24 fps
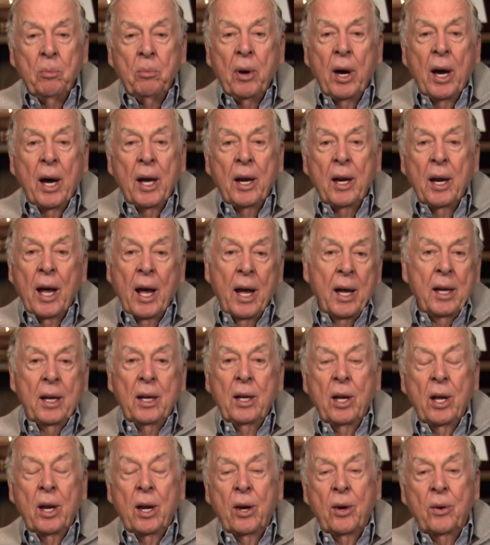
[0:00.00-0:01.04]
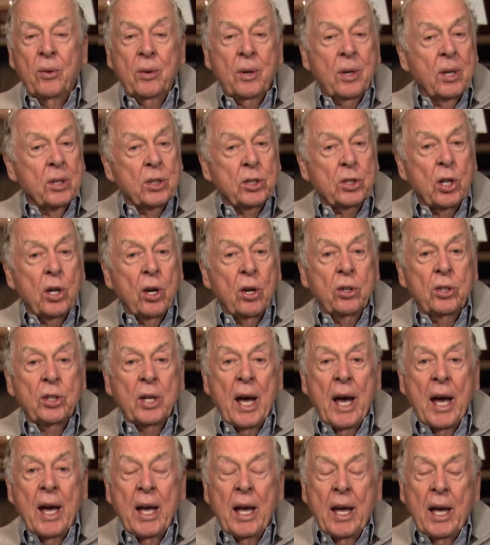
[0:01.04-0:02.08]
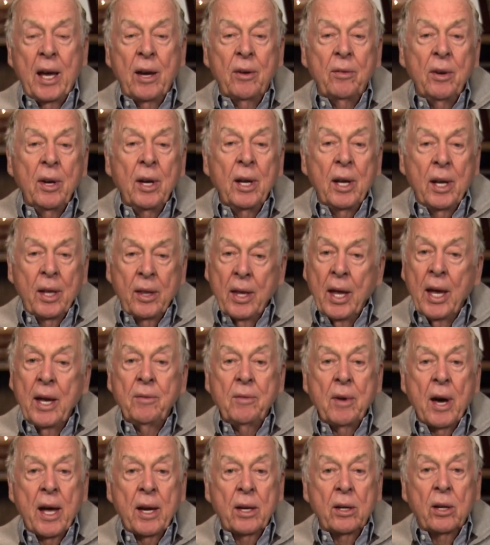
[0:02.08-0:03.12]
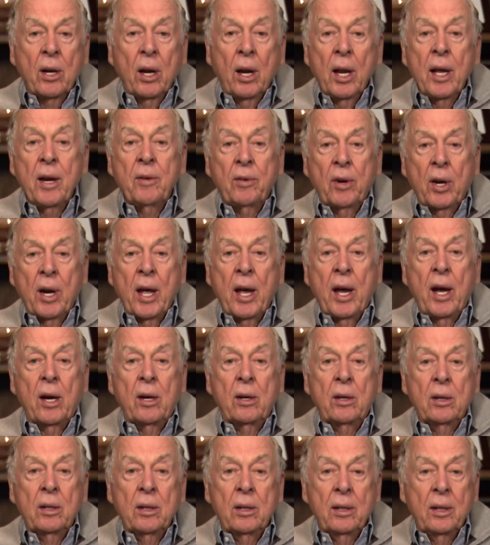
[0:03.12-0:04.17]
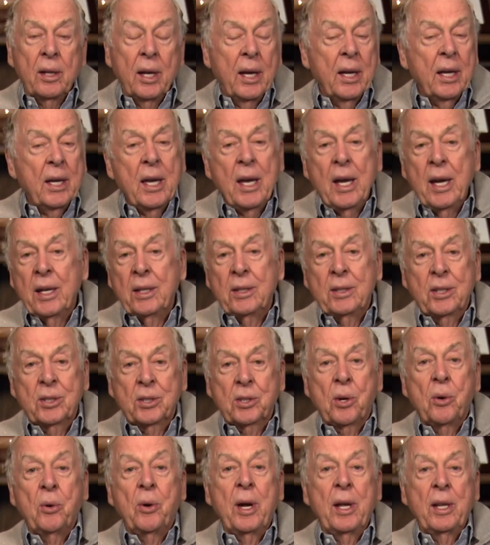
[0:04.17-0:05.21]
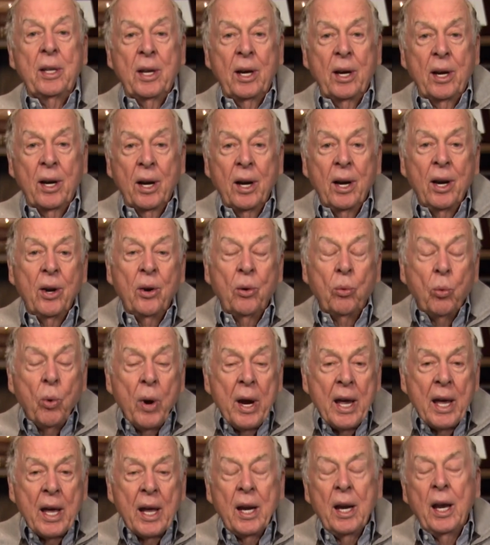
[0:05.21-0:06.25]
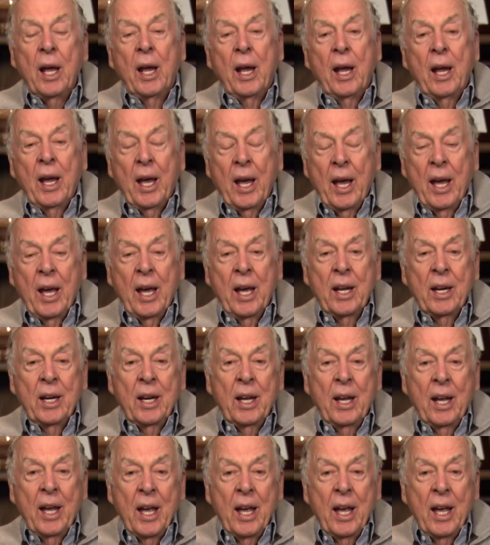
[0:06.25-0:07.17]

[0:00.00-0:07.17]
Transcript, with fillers: but you know, concerns I have, they've got to deliver now. They can't just go in there, win, and